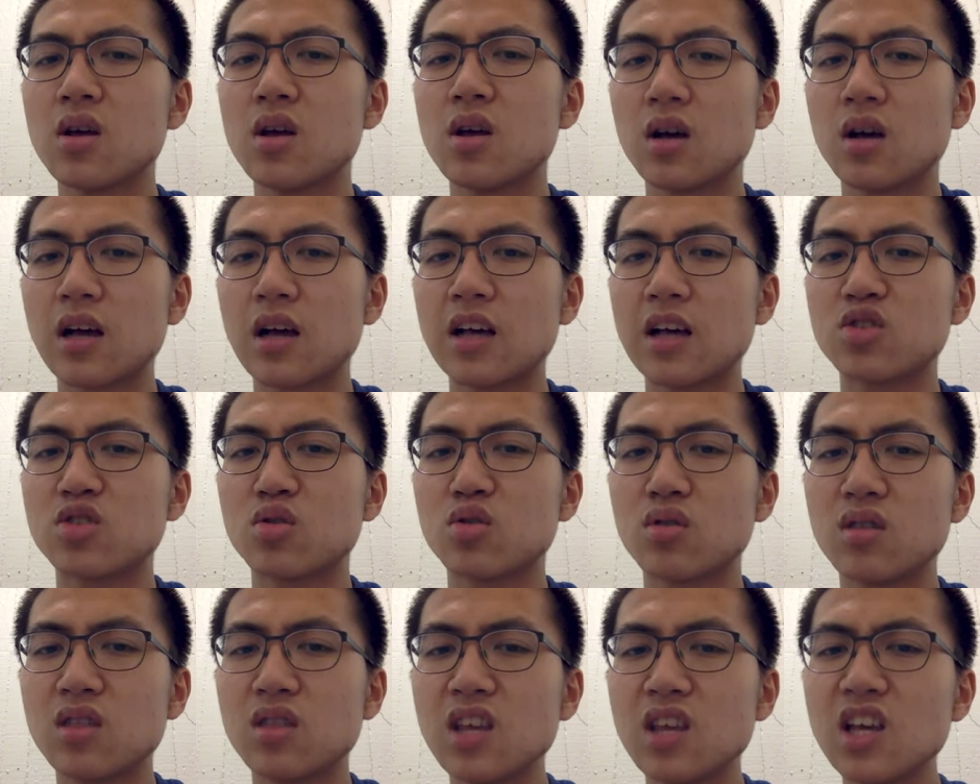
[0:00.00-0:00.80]
Okay, so
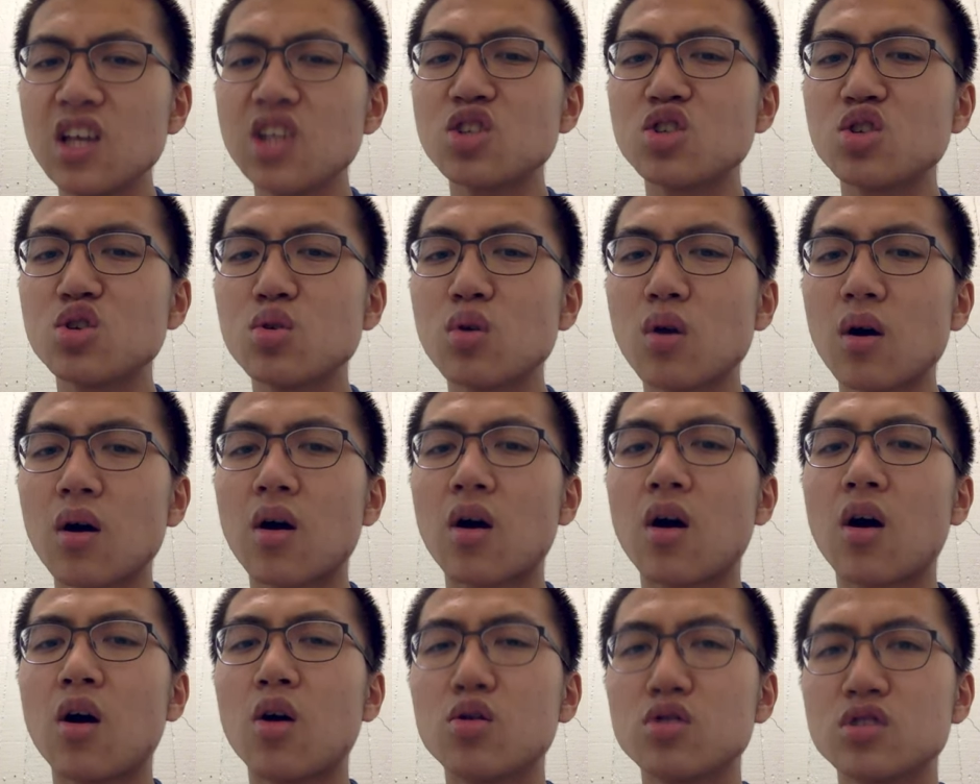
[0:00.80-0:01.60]
these two
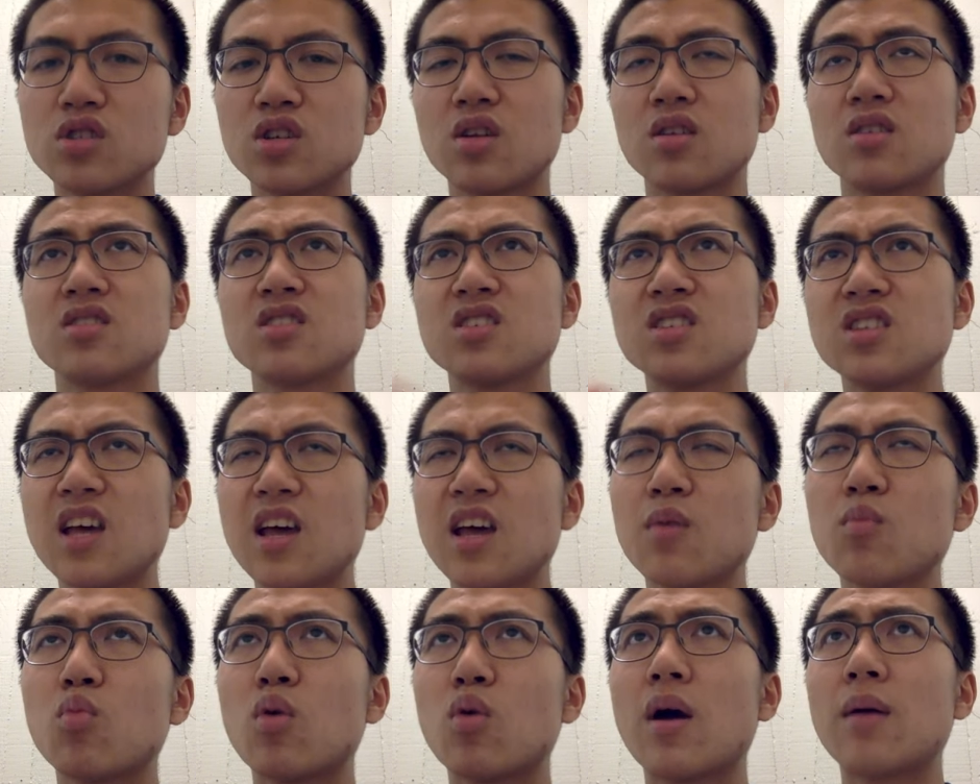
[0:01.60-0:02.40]
are hosted on the
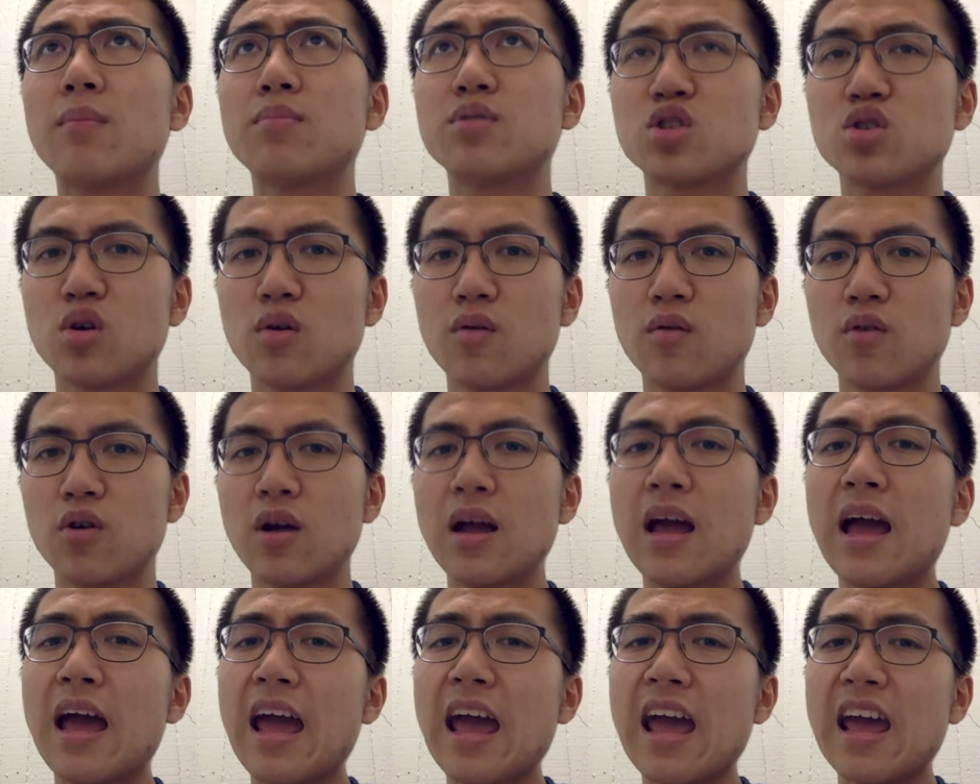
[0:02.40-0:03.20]
same web server,
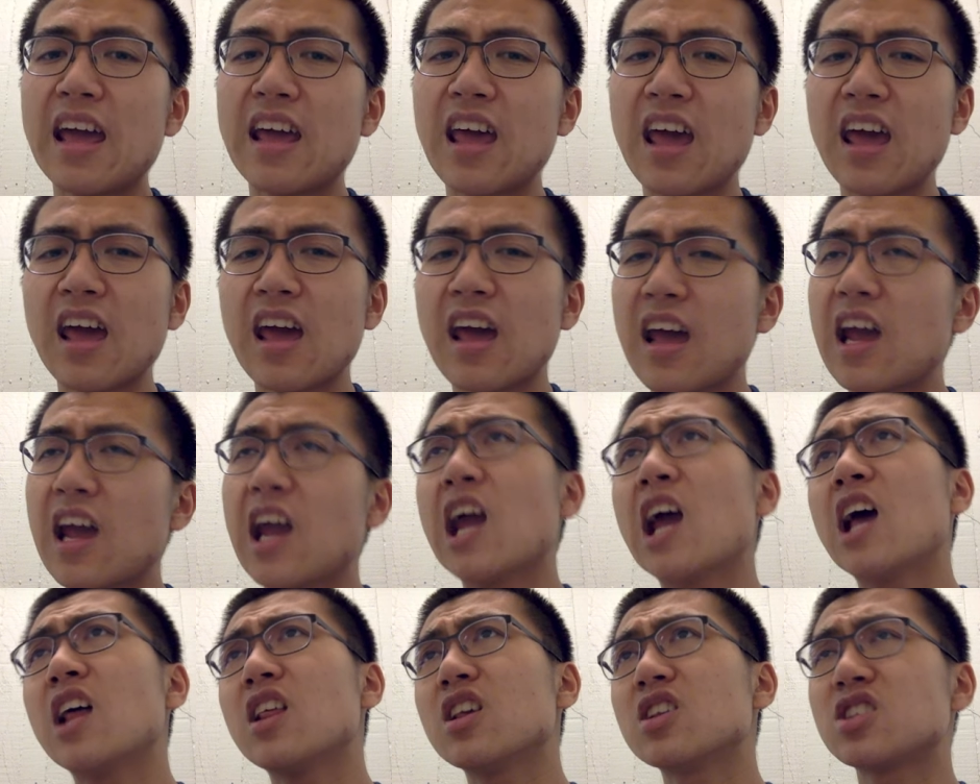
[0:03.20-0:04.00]

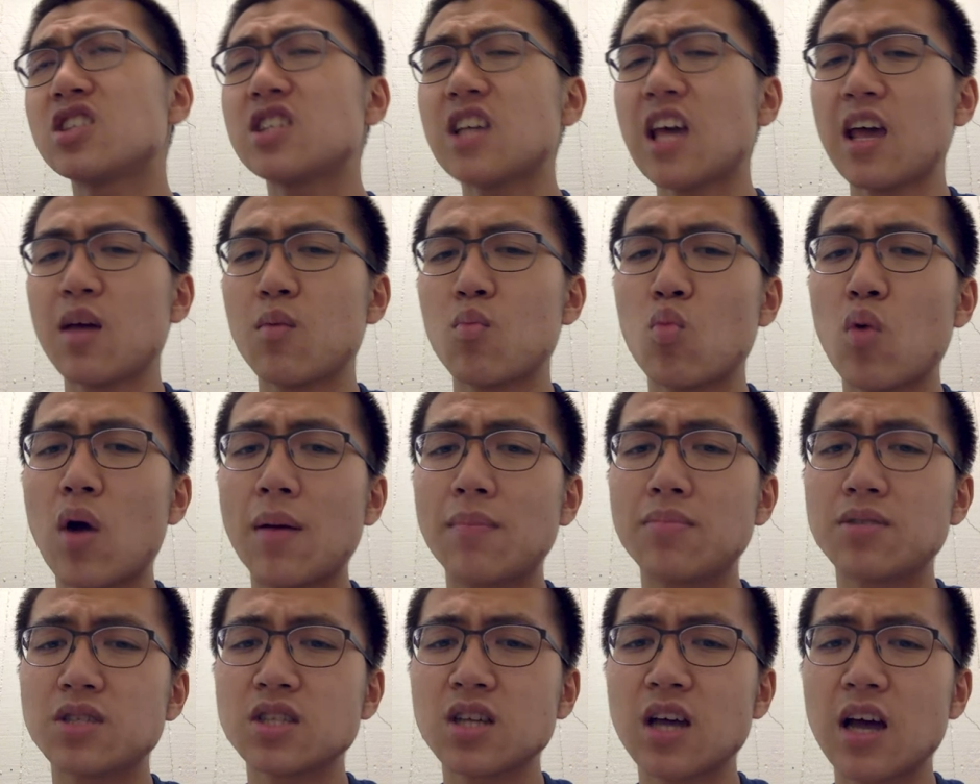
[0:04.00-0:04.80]
aka the same
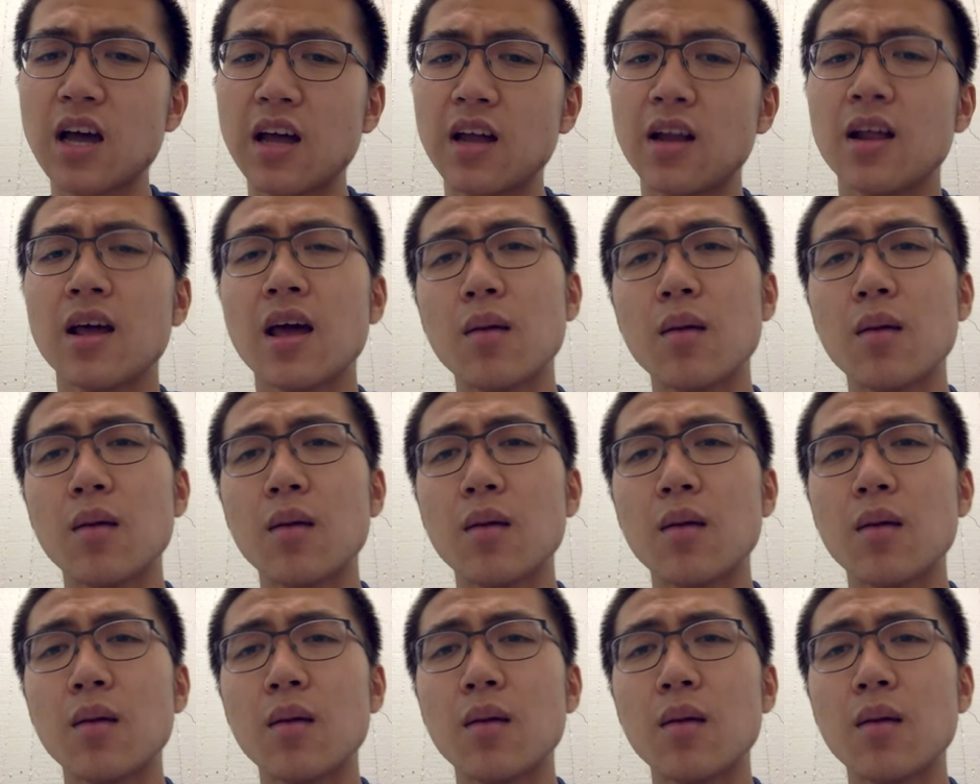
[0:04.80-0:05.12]
website.